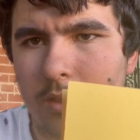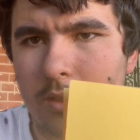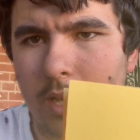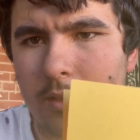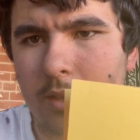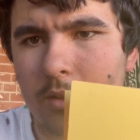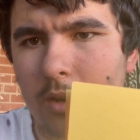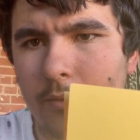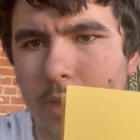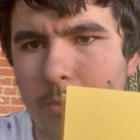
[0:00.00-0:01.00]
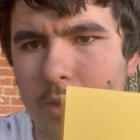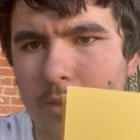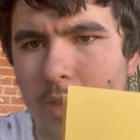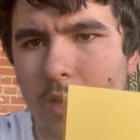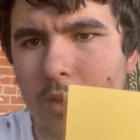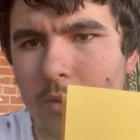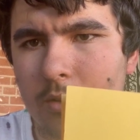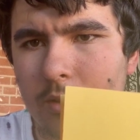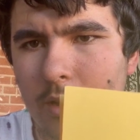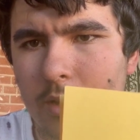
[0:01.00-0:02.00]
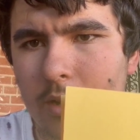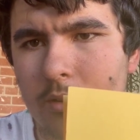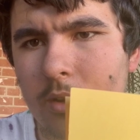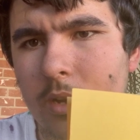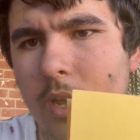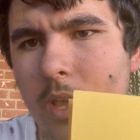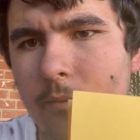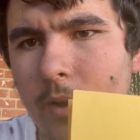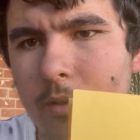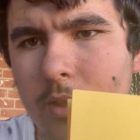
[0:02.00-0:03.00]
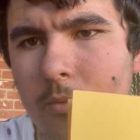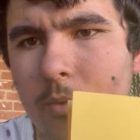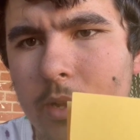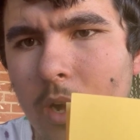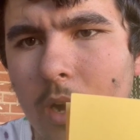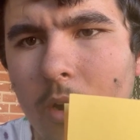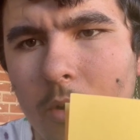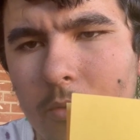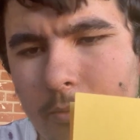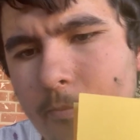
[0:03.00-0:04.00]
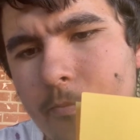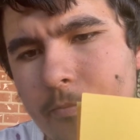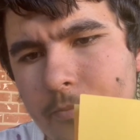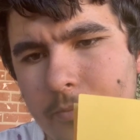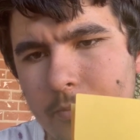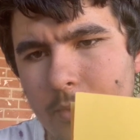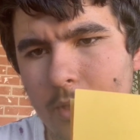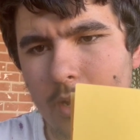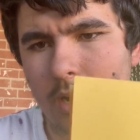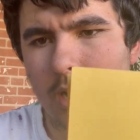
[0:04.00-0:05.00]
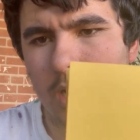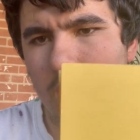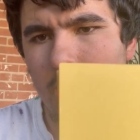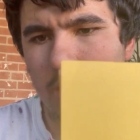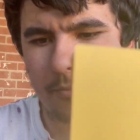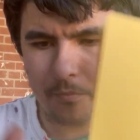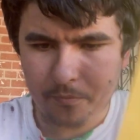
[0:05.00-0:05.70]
610 North Community to Tucson, Arizona, 85710. Um,